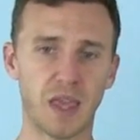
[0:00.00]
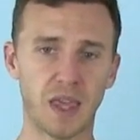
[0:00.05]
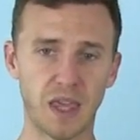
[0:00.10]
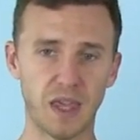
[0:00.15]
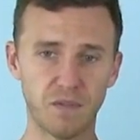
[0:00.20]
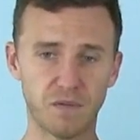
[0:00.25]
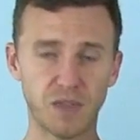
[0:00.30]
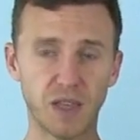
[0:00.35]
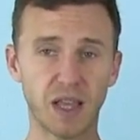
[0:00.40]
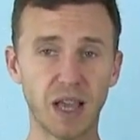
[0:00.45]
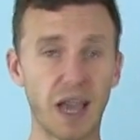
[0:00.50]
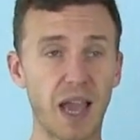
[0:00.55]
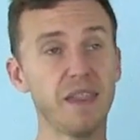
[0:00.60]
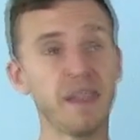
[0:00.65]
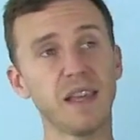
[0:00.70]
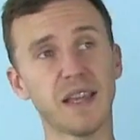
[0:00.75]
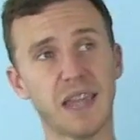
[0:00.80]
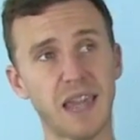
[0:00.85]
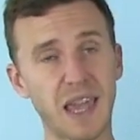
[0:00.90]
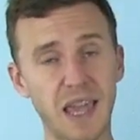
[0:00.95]
If the guy
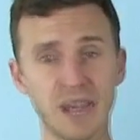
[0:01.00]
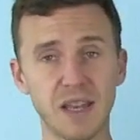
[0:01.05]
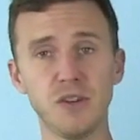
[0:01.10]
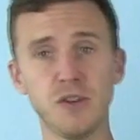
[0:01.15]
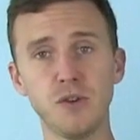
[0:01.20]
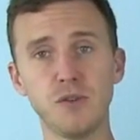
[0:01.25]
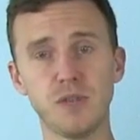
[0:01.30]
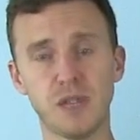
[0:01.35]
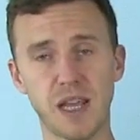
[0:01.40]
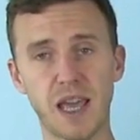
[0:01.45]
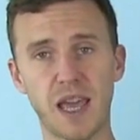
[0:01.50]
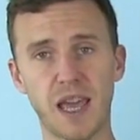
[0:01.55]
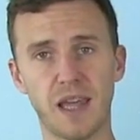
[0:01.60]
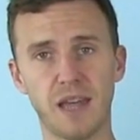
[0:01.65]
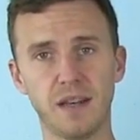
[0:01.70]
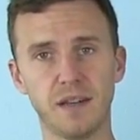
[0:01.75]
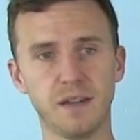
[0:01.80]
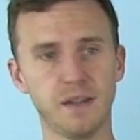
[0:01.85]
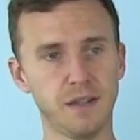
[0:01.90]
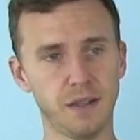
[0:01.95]
that can do
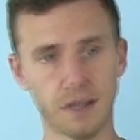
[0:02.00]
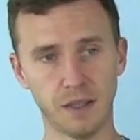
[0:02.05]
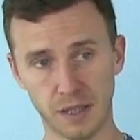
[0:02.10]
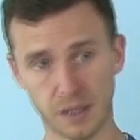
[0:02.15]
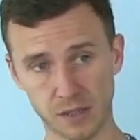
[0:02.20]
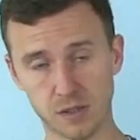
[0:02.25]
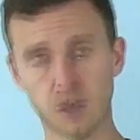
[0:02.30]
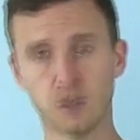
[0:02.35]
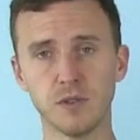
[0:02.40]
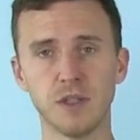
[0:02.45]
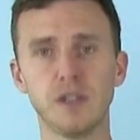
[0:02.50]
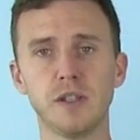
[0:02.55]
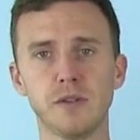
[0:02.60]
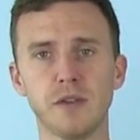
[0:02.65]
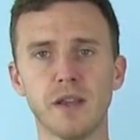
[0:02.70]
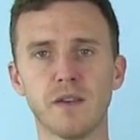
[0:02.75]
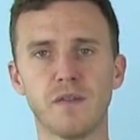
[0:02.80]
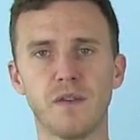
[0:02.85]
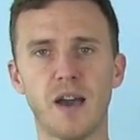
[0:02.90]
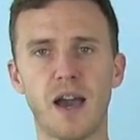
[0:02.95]
10 is only
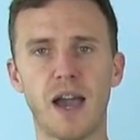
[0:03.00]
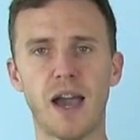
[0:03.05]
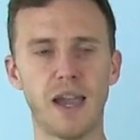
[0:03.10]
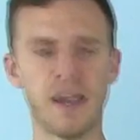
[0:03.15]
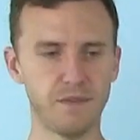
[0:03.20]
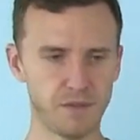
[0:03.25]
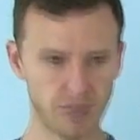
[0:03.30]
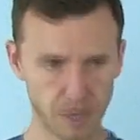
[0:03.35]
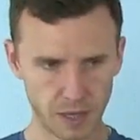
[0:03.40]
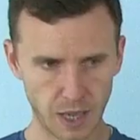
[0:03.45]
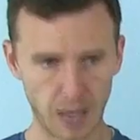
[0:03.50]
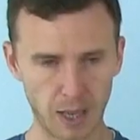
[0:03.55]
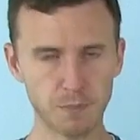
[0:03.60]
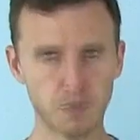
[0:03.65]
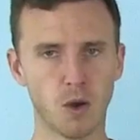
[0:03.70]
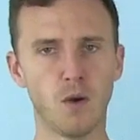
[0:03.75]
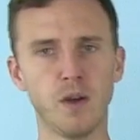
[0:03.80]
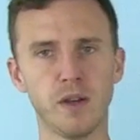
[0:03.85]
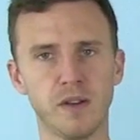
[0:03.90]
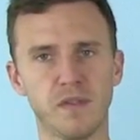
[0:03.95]
doing 5, I'm
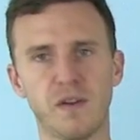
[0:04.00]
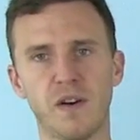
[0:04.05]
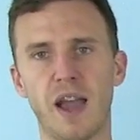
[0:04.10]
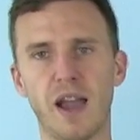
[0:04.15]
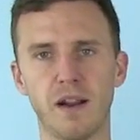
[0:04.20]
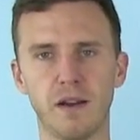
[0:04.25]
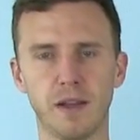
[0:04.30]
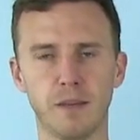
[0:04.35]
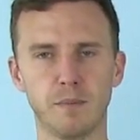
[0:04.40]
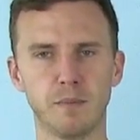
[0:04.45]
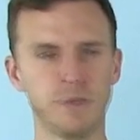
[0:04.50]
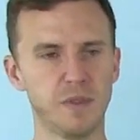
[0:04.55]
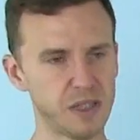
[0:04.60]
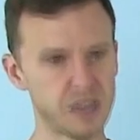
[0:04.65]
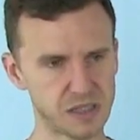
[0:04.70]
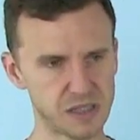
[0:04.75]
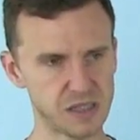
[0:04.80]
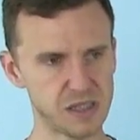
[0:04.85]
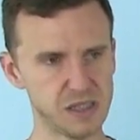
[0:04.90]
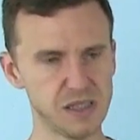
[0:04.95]
going to fire him.
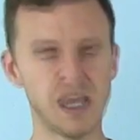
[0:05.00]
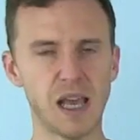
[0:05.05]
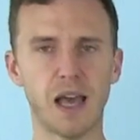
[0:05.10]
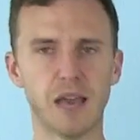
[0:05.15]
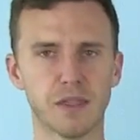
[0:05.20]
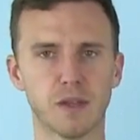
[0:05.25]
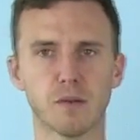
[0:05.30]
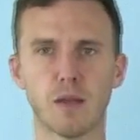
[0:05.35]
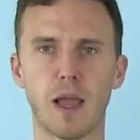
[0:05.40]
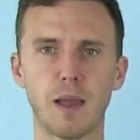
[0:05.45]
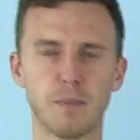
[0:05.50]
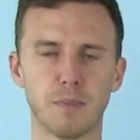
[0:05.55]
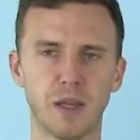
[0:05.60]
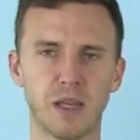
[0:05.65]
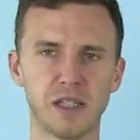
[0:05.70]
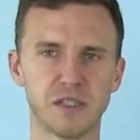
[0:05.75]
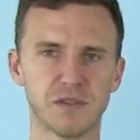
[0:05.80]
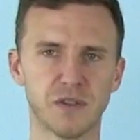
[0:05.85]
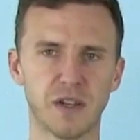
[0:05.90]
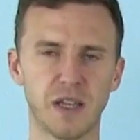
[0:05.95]
This is not the right
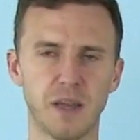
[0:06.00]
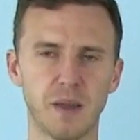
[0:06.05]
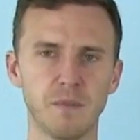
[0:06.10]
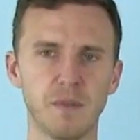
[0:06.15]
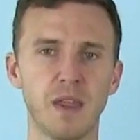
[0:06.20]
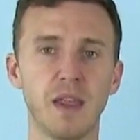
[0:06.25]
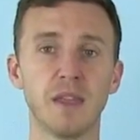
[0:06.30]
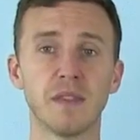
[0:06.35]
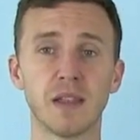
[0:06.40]
place for him.